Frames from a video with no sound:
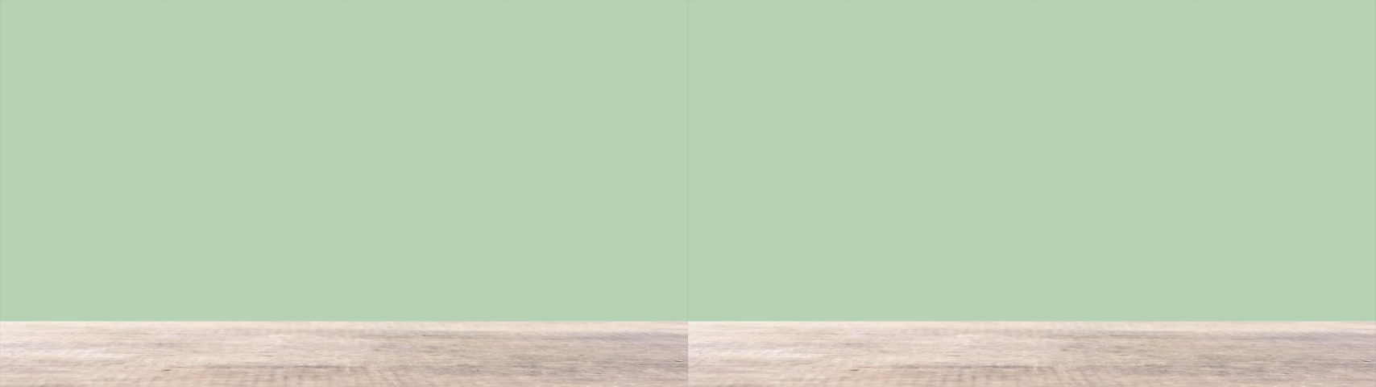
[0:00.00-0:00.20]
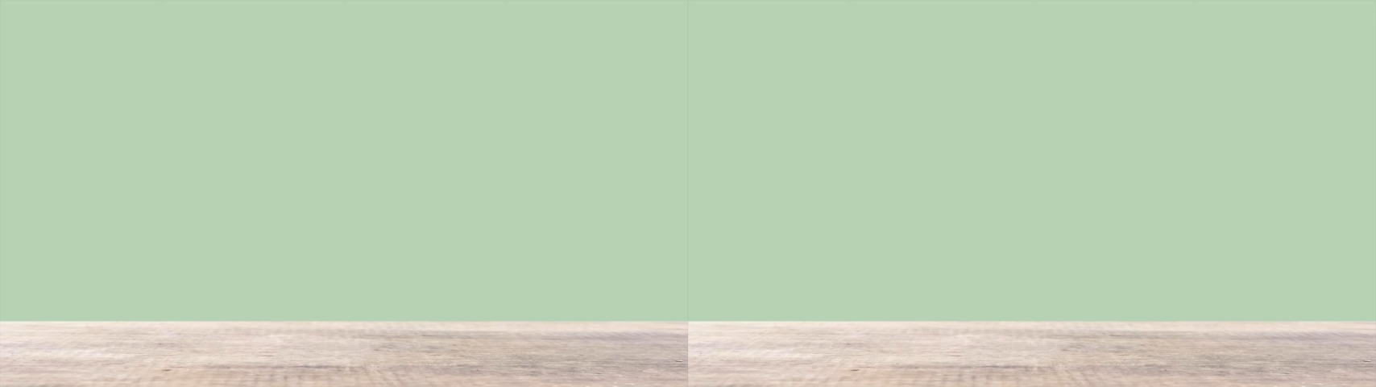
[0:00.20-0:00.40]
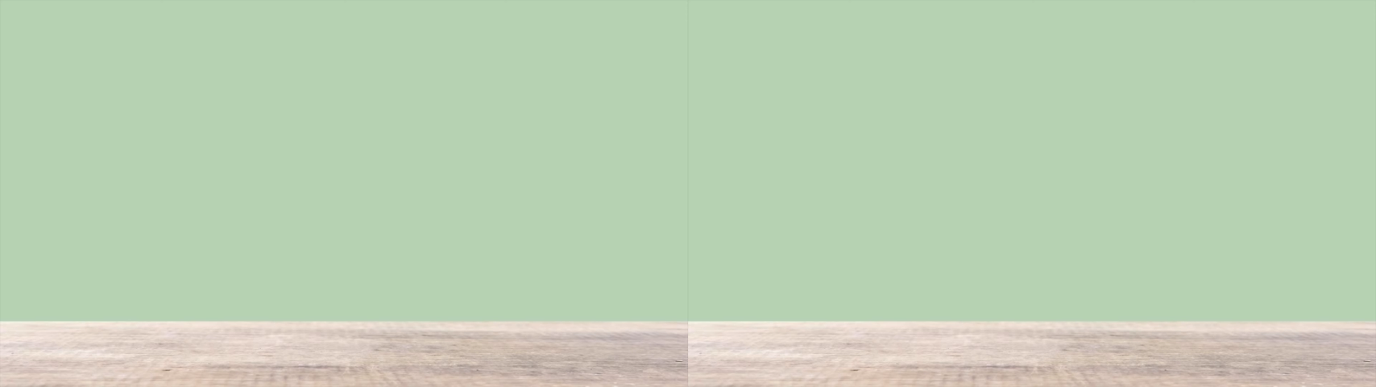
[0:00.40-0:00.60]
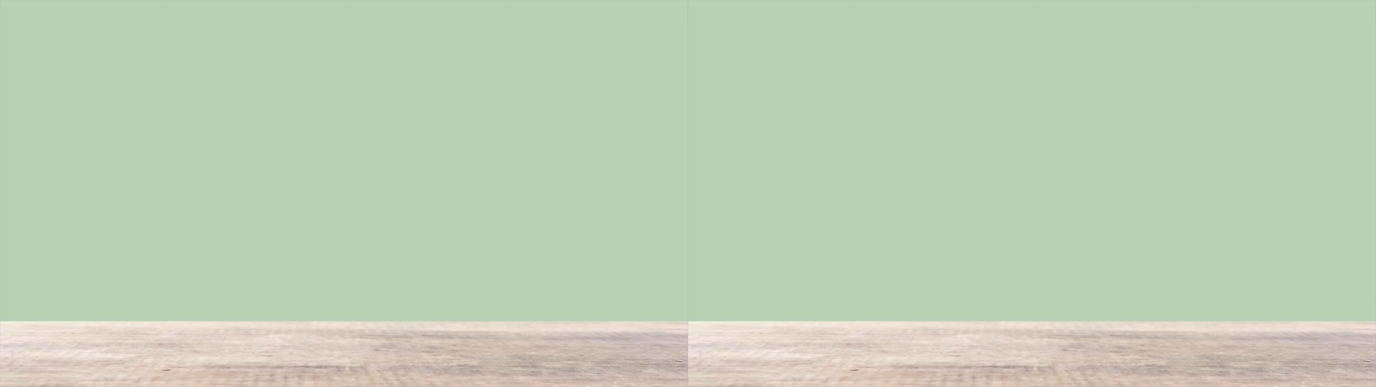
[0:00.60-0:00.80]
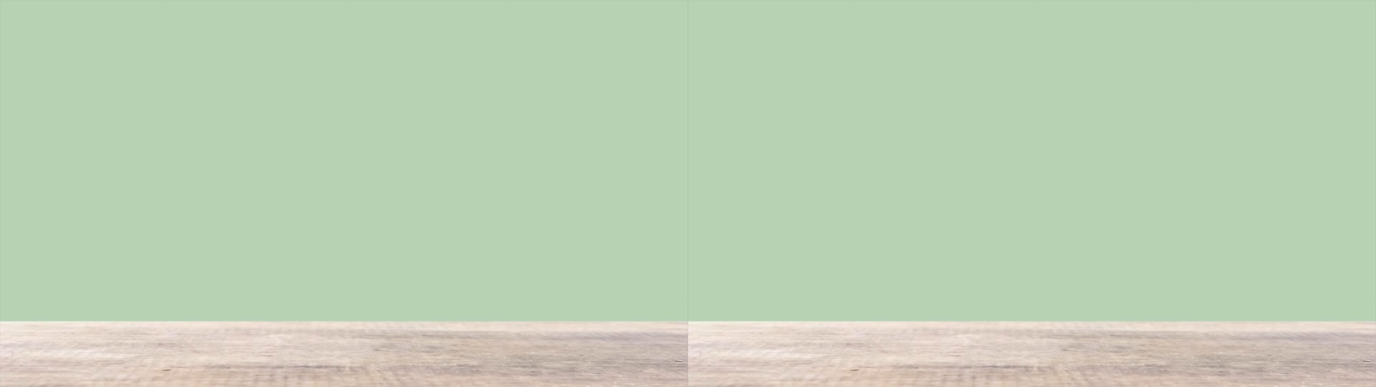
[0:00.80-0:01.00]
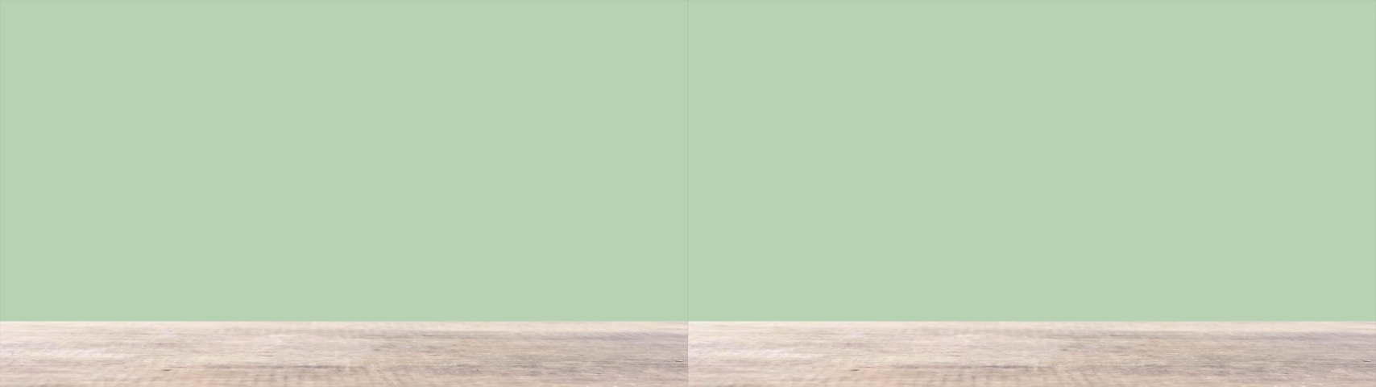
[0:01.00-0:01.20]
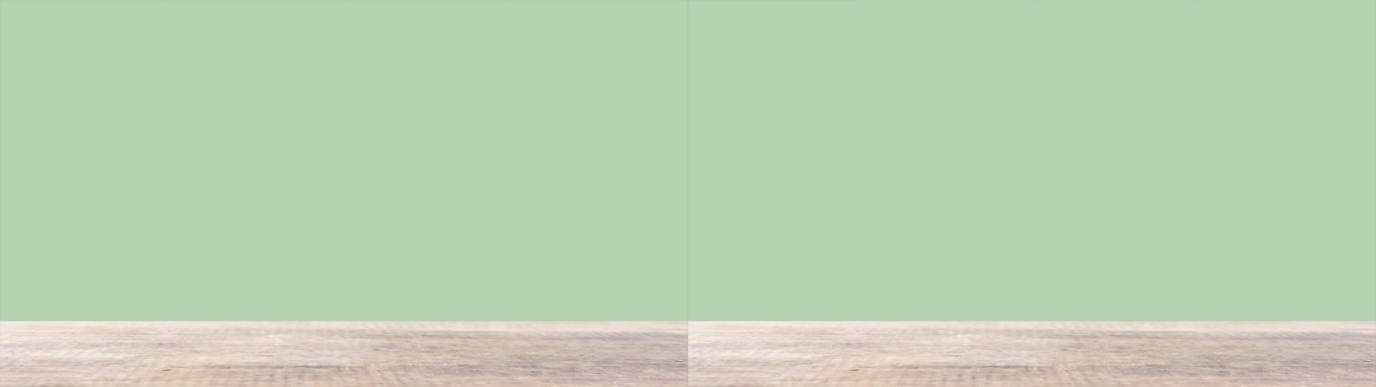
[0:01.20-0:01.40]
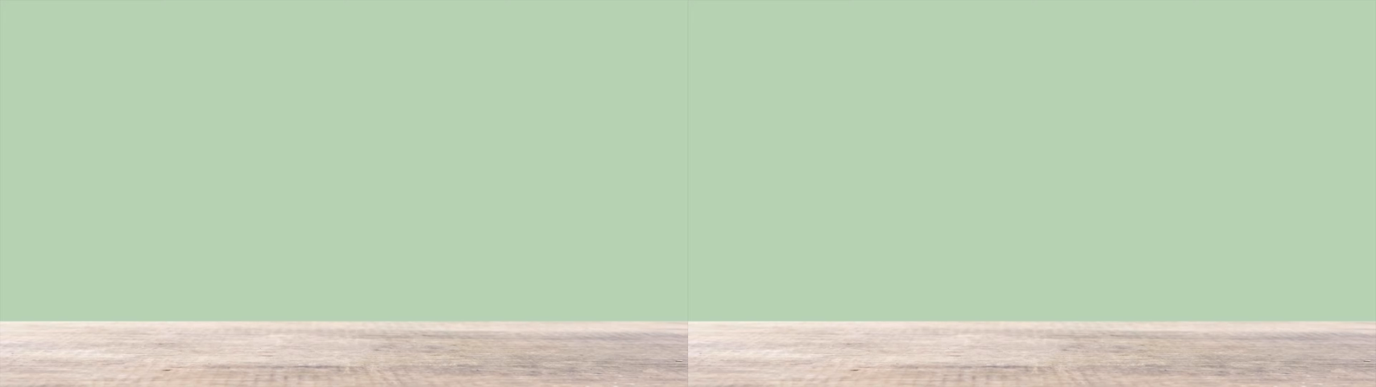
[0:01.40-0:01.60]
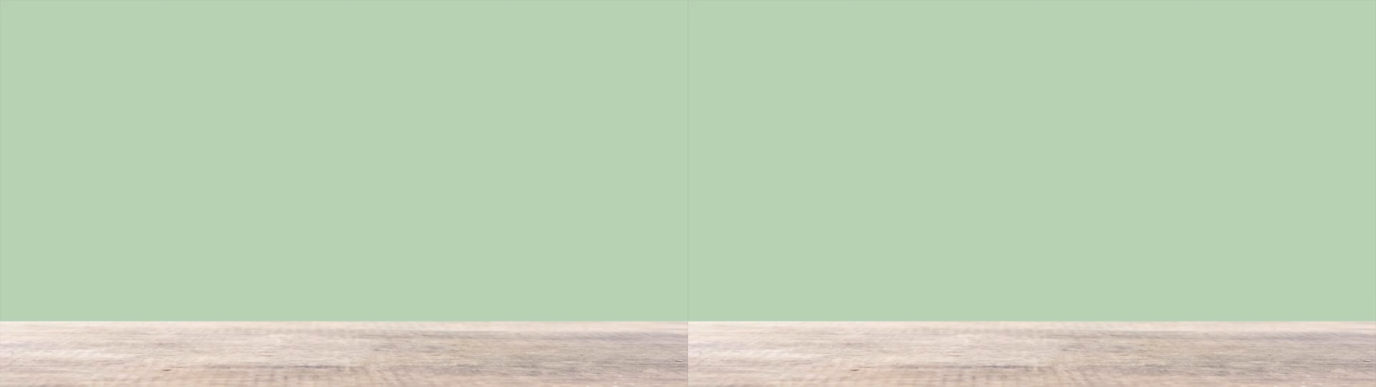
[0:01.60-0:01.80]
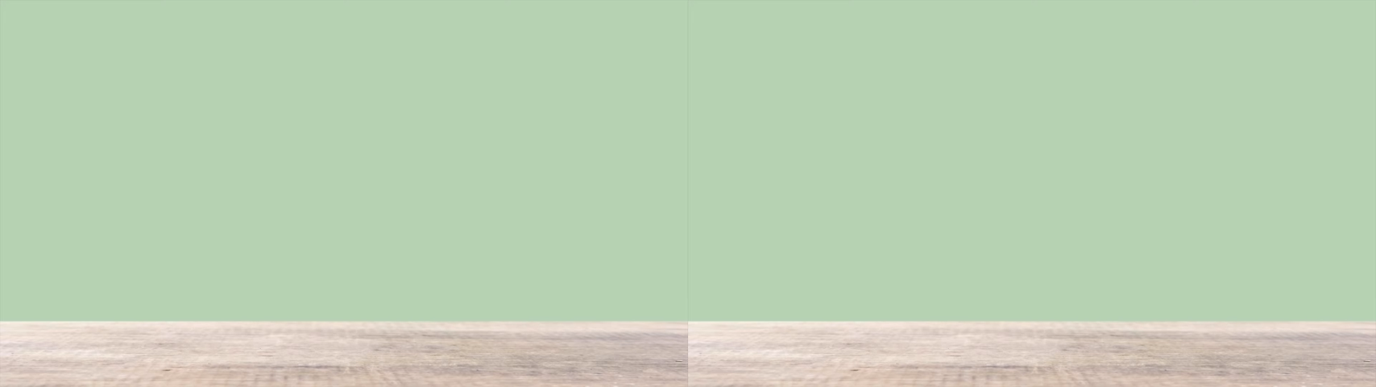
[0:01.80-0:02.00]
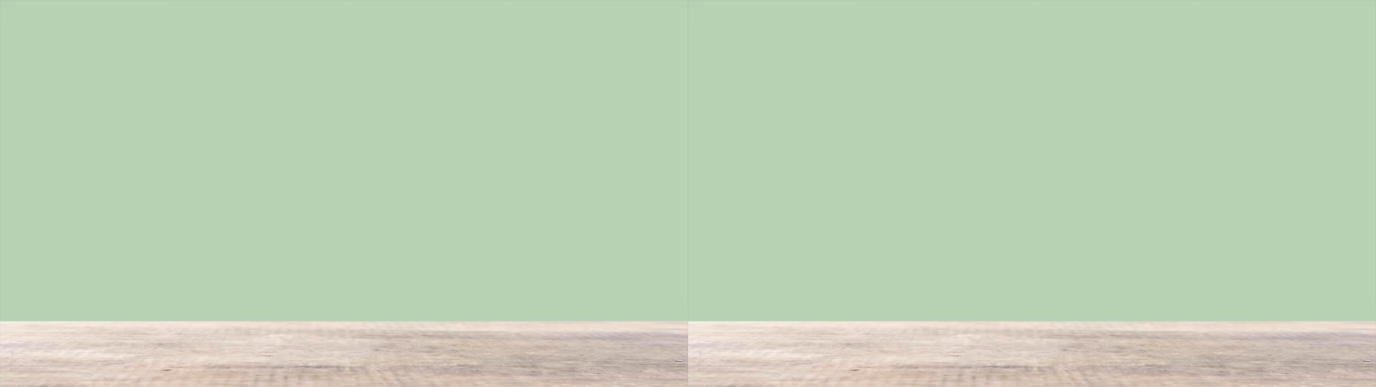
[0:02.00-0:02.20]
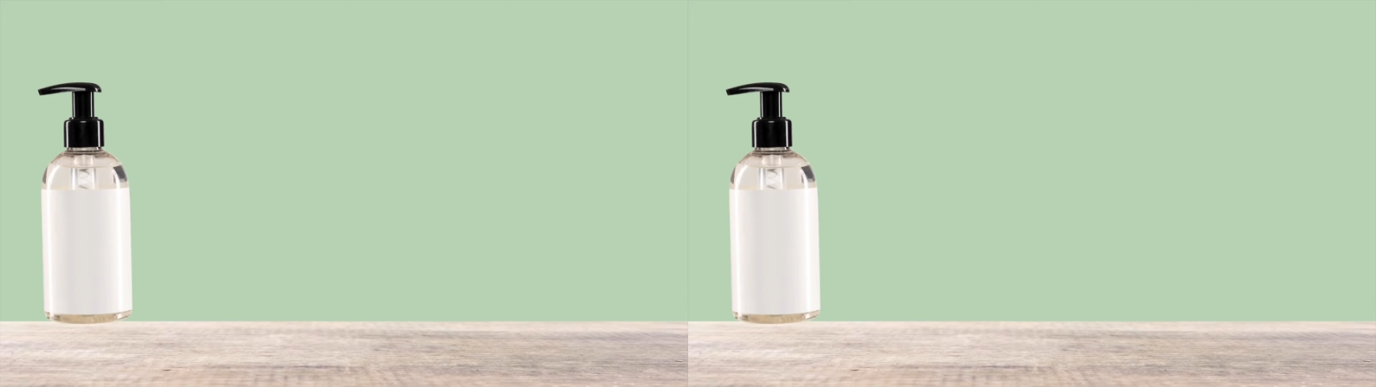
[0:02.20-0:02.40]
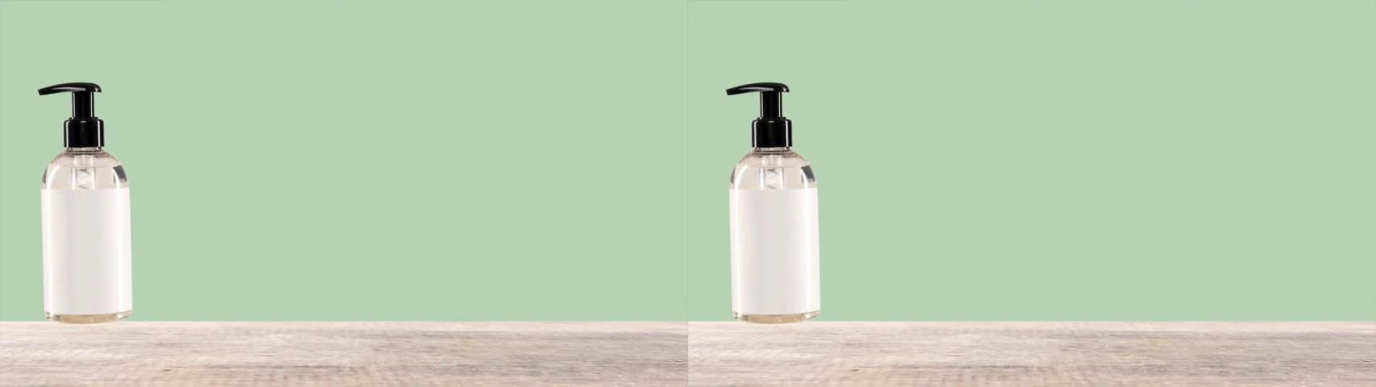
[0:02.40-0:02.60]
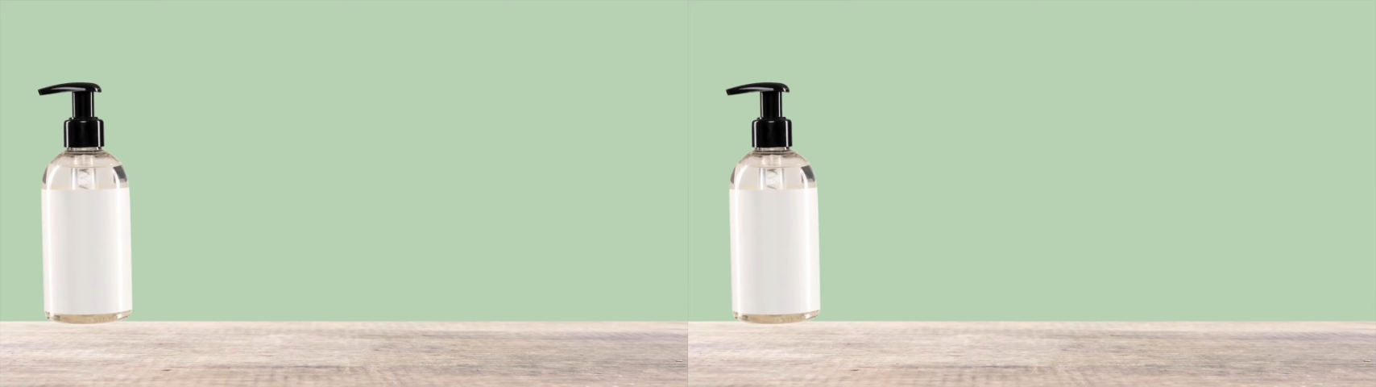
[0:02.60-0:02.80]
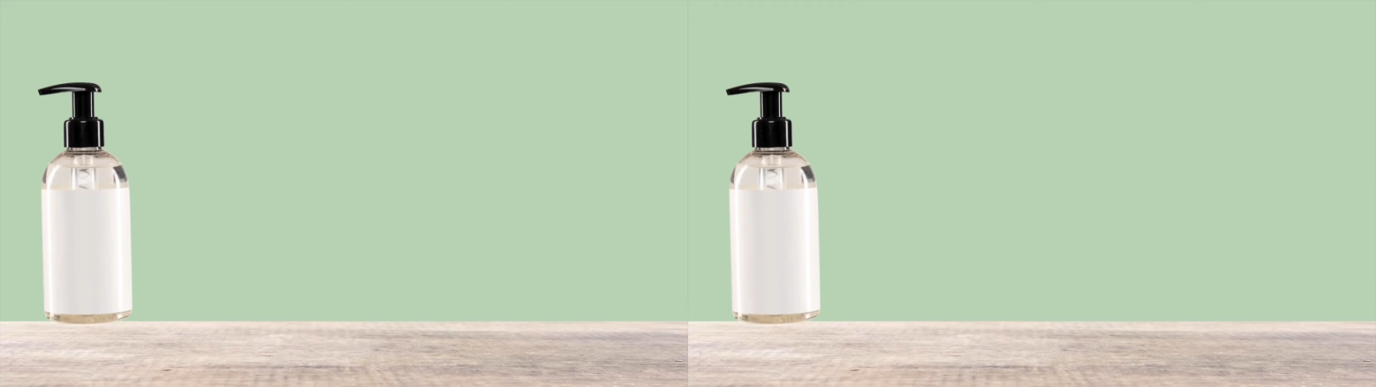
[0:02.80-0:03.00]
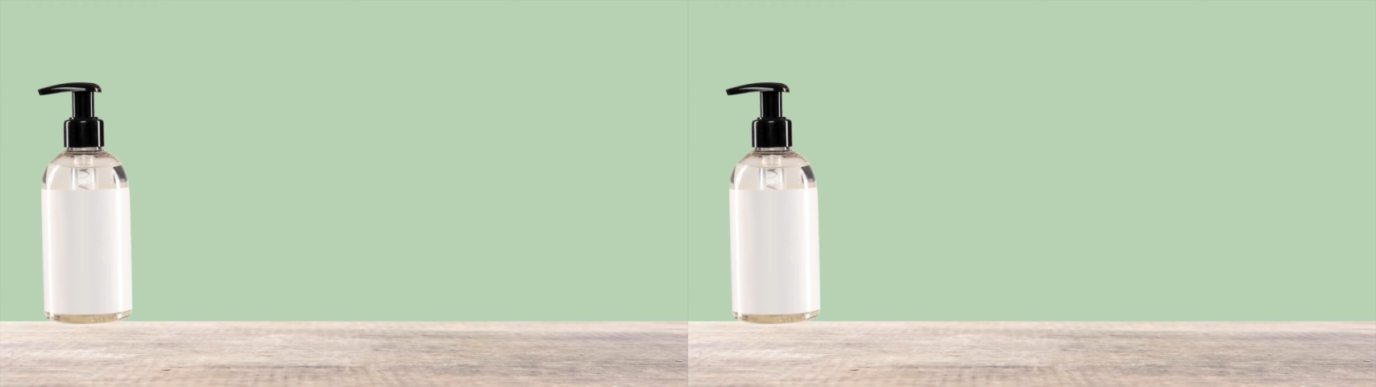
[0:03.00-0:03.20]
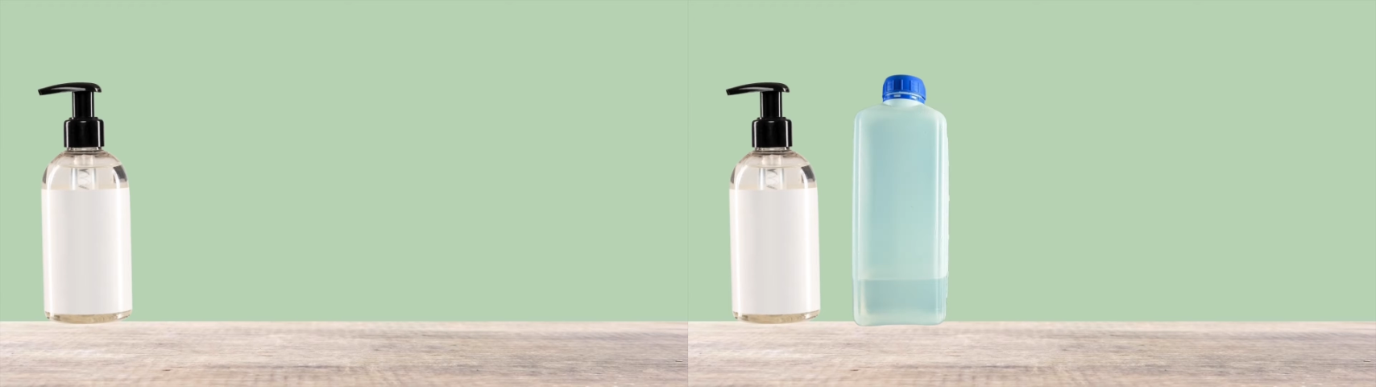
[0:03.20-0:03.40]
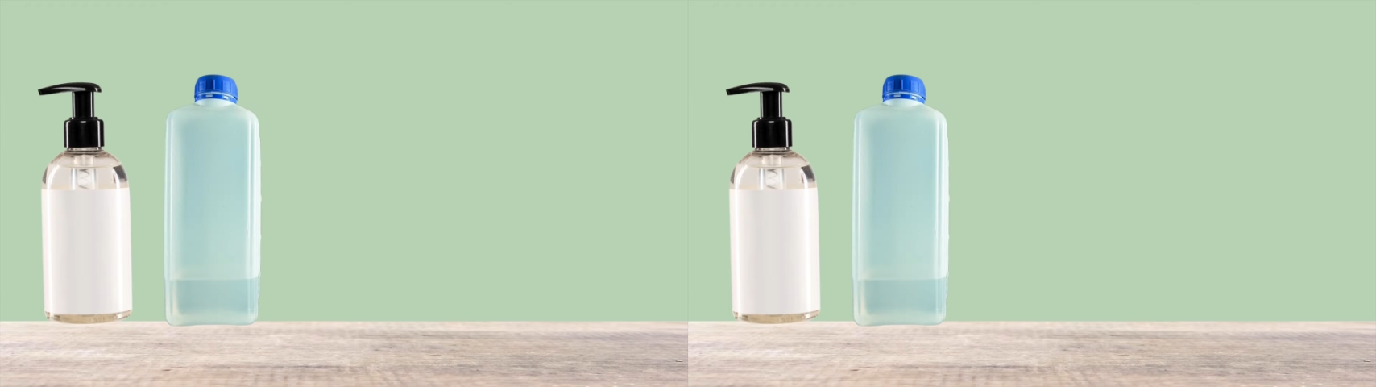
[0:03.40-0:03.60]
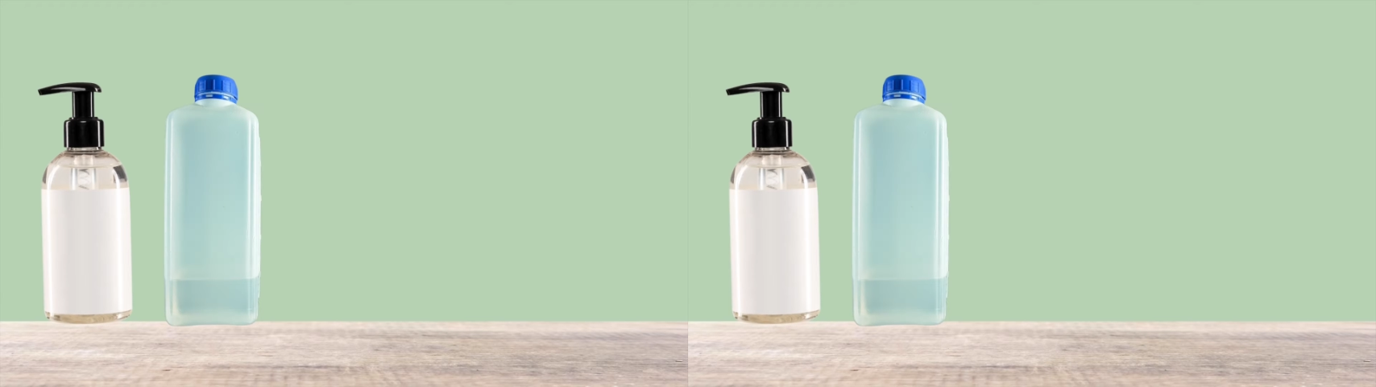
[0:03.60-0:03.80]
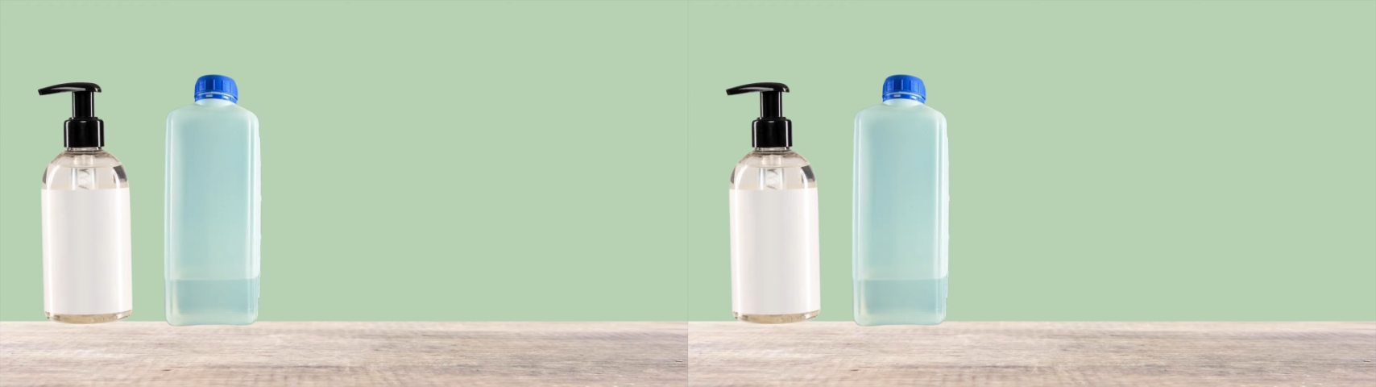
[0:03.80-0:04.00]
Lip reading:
Nobody's mouth can be seen.